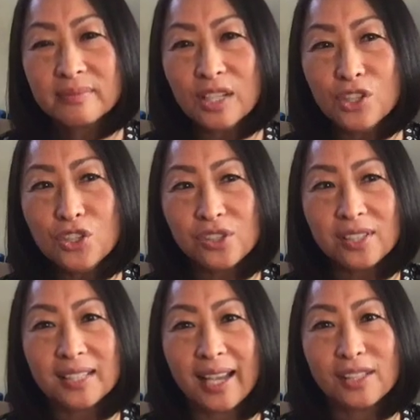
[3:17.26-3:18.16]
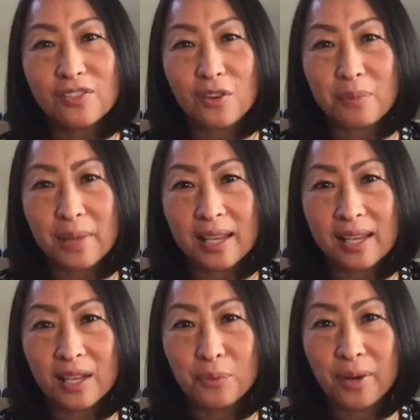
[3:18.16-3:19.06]
used to dance for
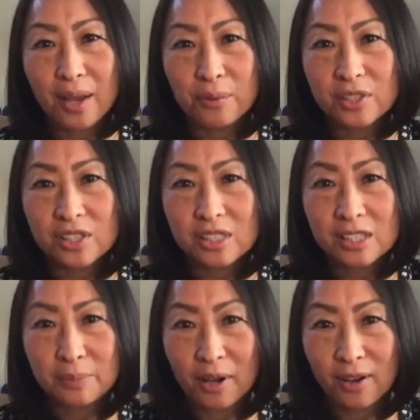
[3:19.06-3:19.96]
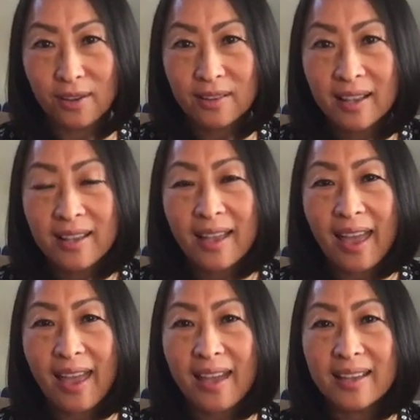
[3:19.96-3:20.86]
me when I was small.
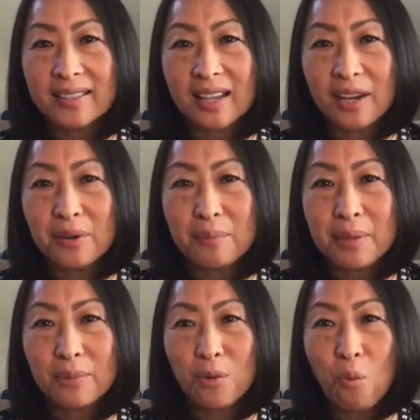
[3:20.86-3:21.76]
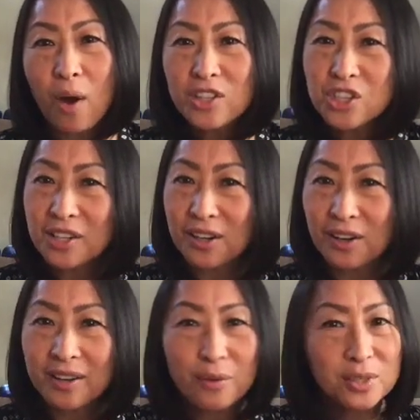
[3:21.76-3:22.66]
And I remember watching her,
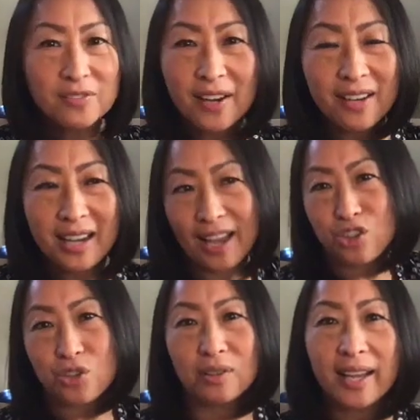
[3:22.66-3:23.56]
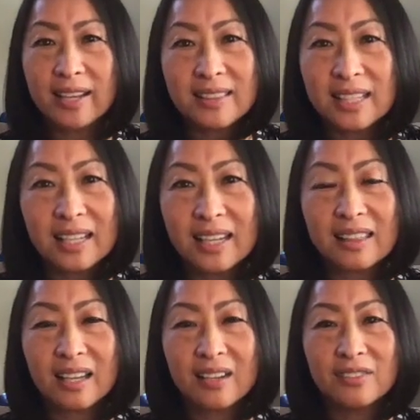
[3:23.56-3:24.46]
and it was very natural. I didn't think
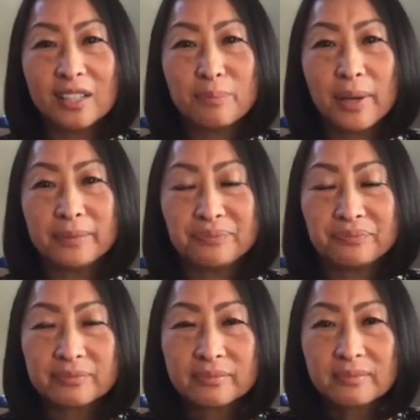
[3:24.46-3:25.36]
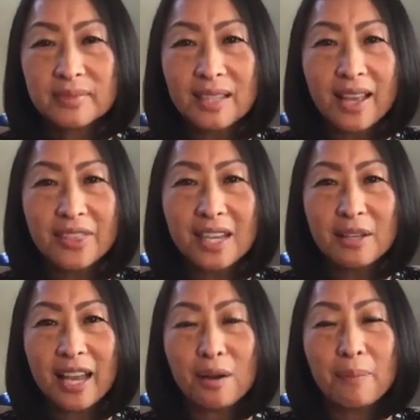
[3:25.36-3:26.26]
anything of it, but I think
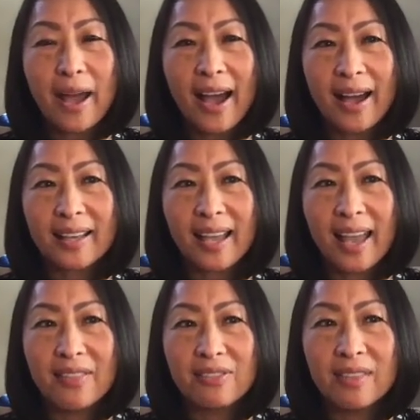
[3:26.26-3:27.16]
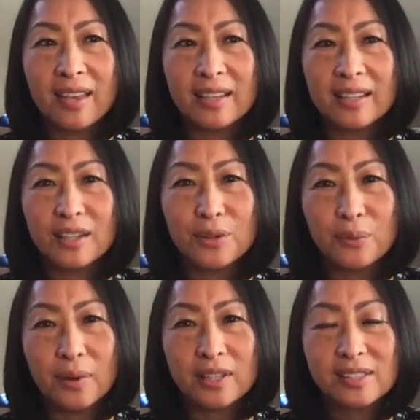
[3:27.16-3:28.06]
now back, and it
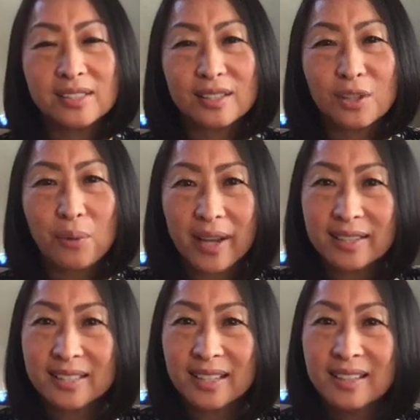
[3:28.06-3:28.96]
was quite